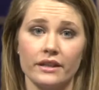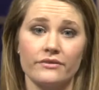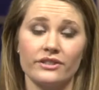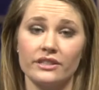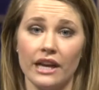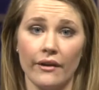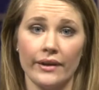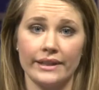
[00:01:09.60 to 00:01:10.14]
of
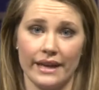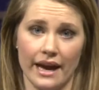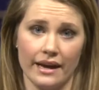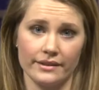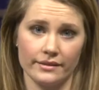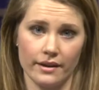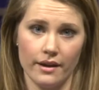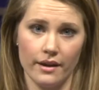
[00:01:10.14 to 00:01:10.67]
sarin
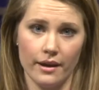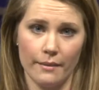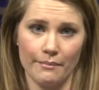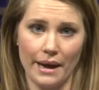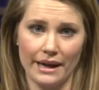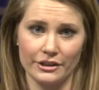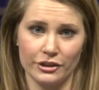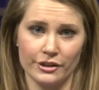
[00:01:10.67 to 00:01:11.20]
gas.
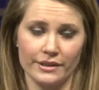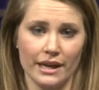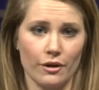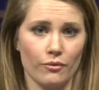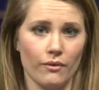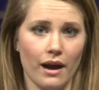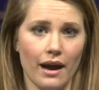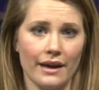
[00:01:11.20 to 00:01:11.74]
Packages that
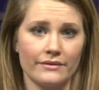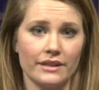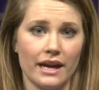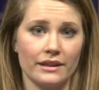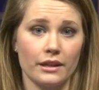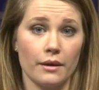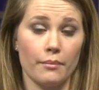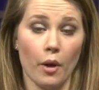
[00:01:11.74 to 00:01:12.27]
arrived
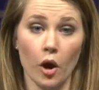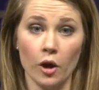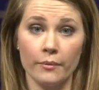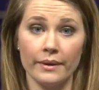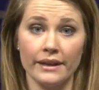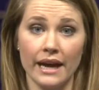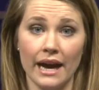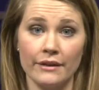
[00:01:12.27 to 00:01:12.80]
at the
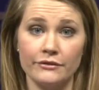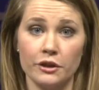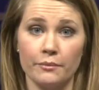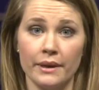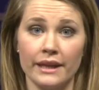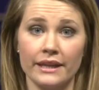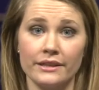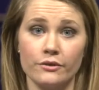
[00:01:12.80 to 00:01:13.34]
apartment after
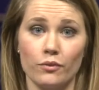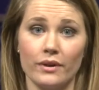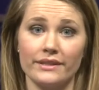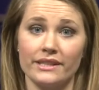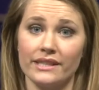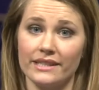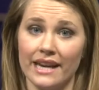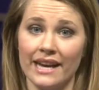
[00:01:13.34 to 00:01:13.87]
Pickens was
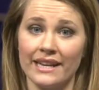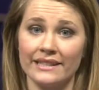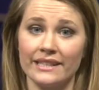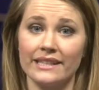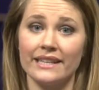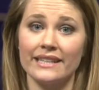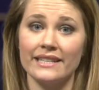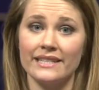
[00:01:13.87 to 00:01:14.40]
detained
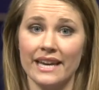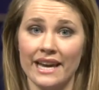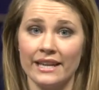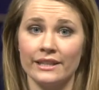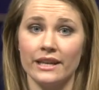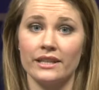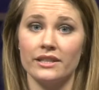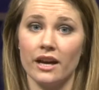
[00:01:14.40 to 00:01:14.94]

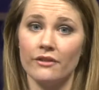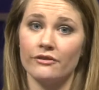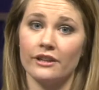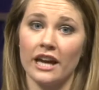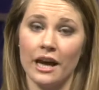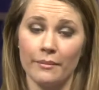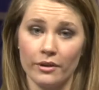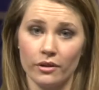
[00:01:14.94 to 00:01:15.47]
contained enough
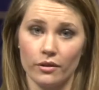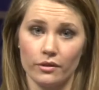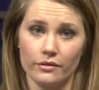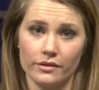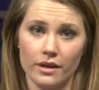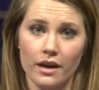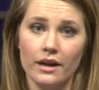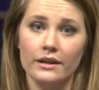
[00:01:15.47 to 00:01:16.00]

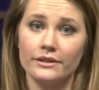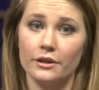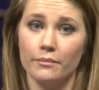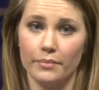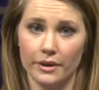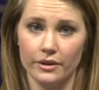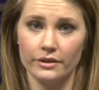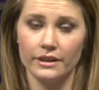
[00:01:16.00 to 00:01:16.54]
chemicals to
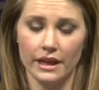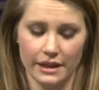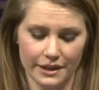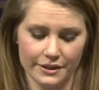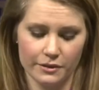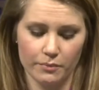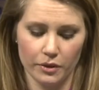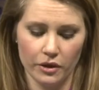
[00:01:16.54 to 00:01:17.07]
build an
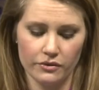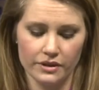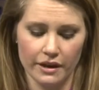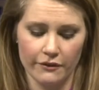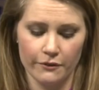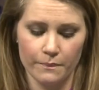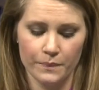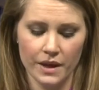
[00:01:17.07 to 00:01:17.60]

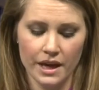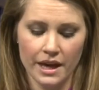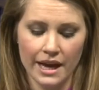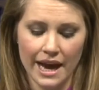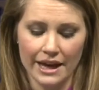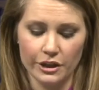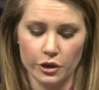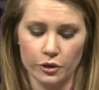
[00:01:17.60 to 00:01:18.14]
explosive.
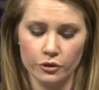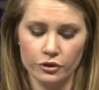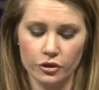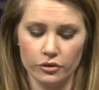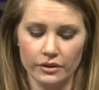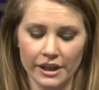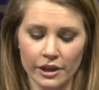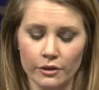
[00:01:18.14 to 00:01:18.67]
And a
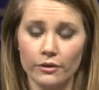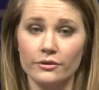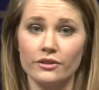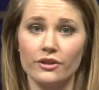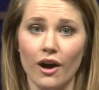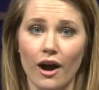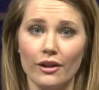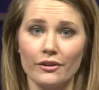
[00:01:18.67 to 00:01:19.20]
Hoosier legal
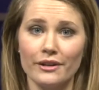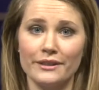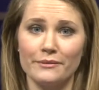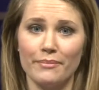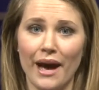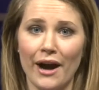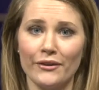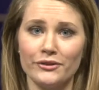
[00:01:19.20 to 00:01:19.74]
scholar is
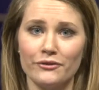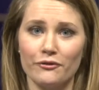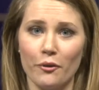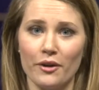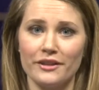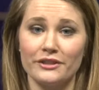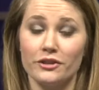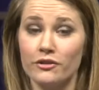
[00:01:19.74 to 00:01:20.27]
bound
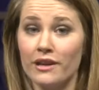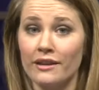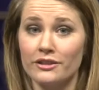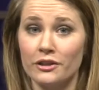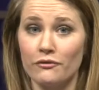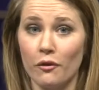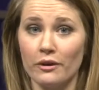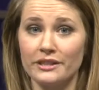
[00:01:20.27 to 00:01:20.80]
for the
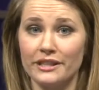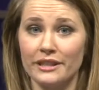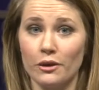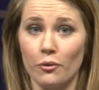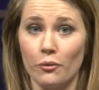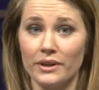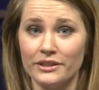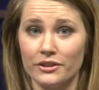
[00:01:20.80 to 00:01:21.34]
2014
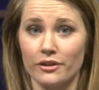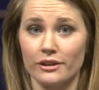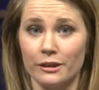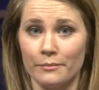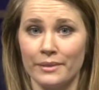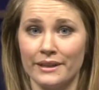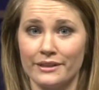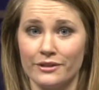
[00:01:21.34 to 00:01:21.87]
Winter
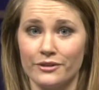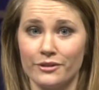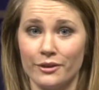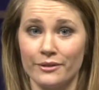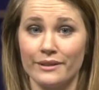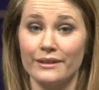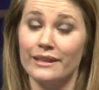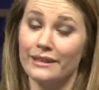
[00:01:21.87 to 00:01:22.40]
Olympics
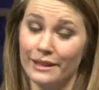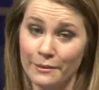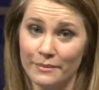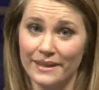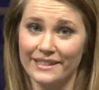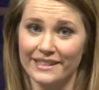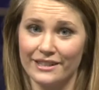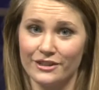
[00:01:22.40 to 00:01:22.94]

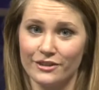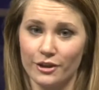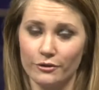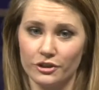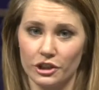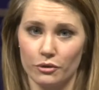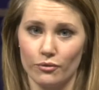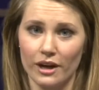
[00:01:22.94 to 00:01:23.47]
in
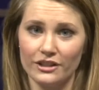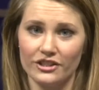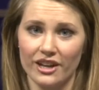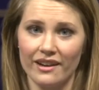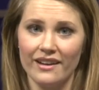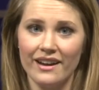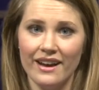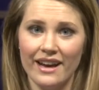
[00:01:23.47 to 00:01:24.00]
Sochi,
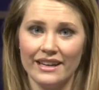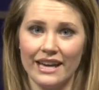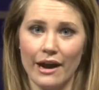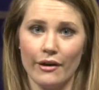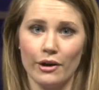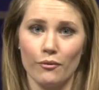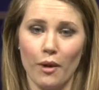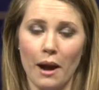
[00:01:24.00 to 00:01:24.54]
Russia.
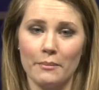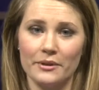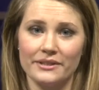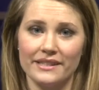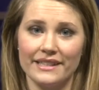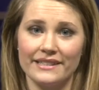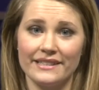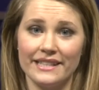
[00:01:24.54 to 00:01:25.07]
Gary
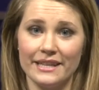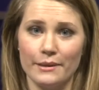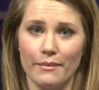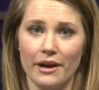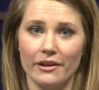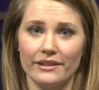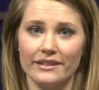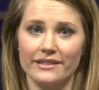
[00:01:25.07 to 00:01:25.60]
Roberts is Dean
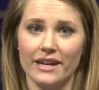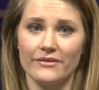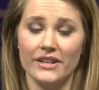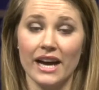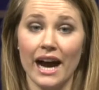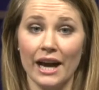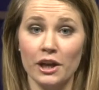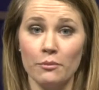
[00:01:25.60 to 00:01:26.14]
Emeritus of
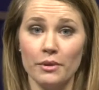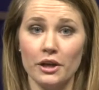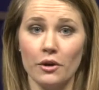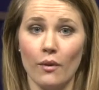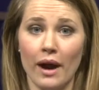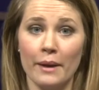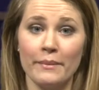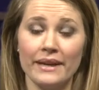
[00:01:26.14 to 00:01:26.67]
the
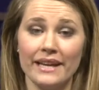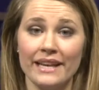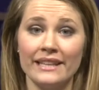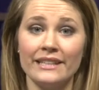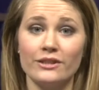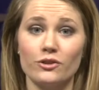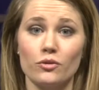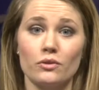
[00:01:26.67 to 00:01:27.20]
IUPUI
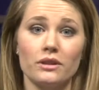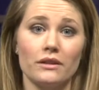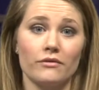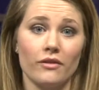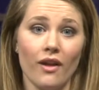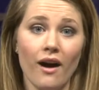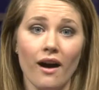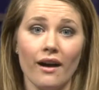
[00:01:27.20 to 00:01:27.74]
McKinney School of
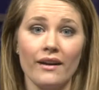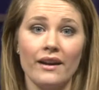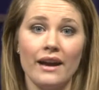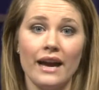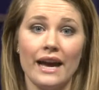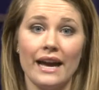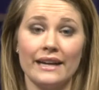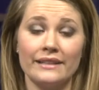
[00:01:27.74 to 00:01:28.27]
Law
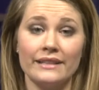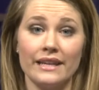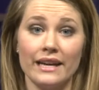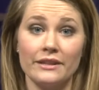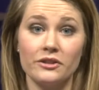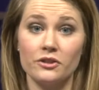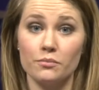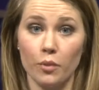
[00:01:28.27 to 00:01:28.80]
and
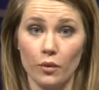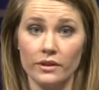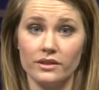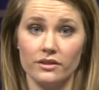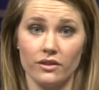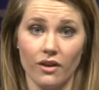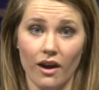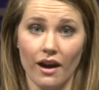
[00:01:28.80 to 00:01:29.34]
a
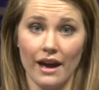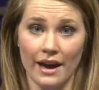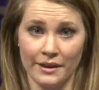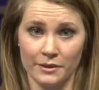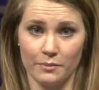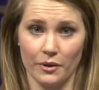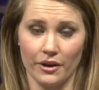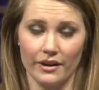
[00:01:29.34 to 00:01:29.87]
sports law
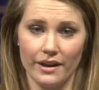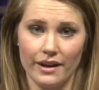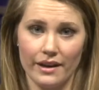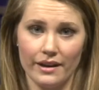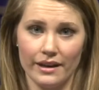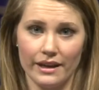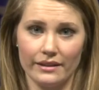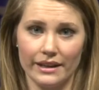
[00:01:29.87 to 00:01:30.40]
expert.
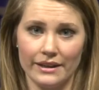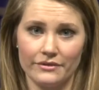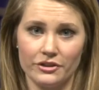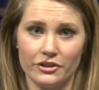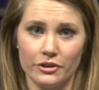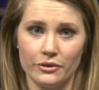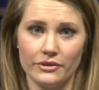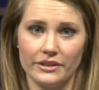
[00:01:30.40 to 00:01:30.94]
He leaves
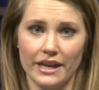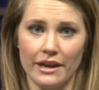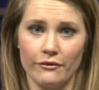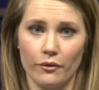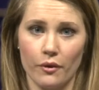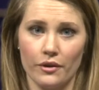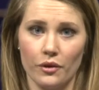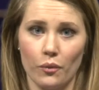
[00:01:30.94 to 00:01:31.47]
Tuesday
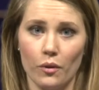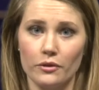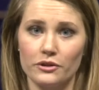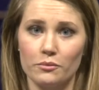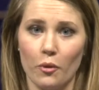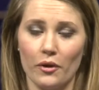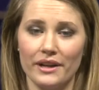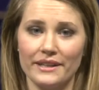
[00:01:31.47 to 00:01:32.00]
for the World
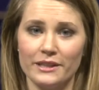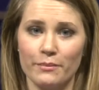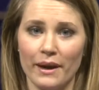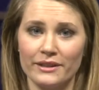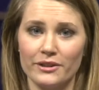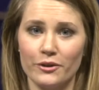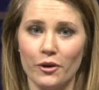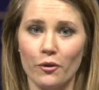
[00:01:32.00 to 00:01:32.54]
Sporting
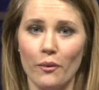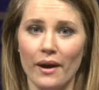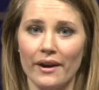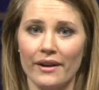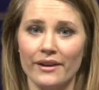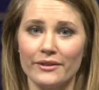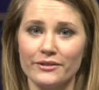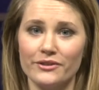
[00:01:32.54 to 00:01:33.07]
Spectacle, where
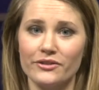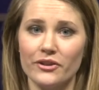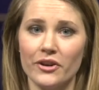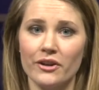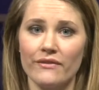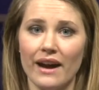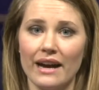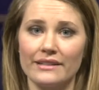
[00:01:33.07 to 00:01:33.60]
he'll
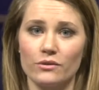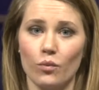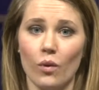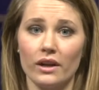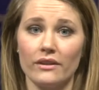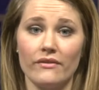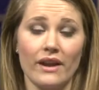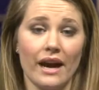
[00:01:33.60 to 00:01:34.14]
serve as
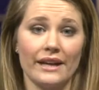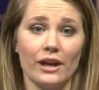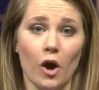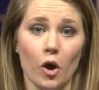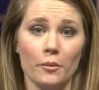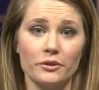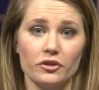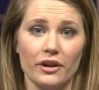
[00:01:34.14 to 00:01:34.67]
one of 9
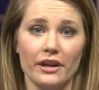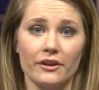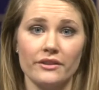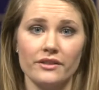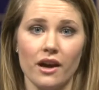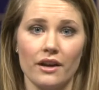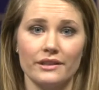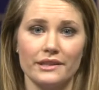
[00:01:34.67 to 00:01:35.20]

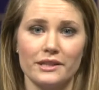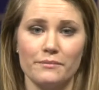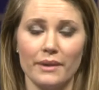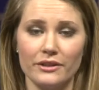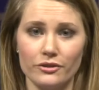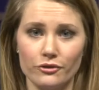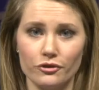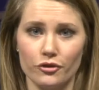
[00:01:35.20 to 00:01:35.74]
arbitrators on the
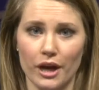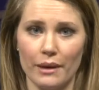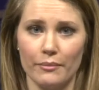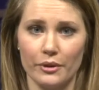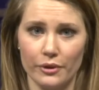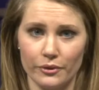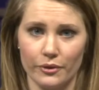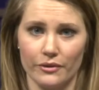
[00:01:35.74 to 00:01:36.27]
special
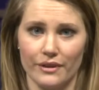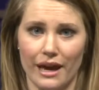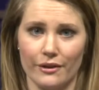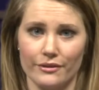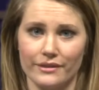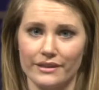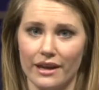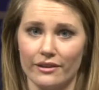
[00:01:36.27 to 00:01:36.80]
tribunal
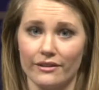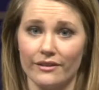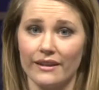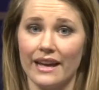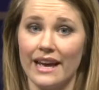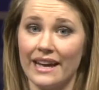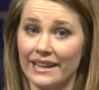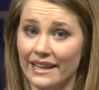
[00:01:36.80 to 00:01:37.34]
that'll settle
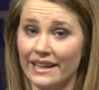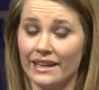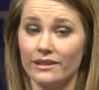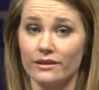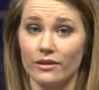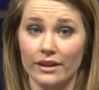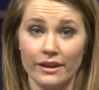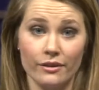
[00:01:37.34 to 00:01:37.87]
any
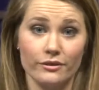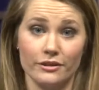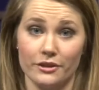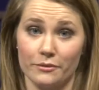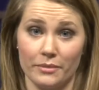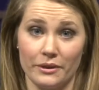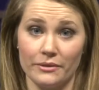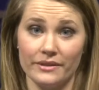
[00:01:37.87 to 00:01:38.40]
legal
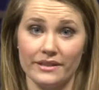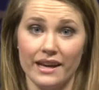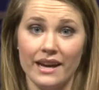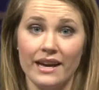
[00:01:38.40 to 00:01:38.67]
disputes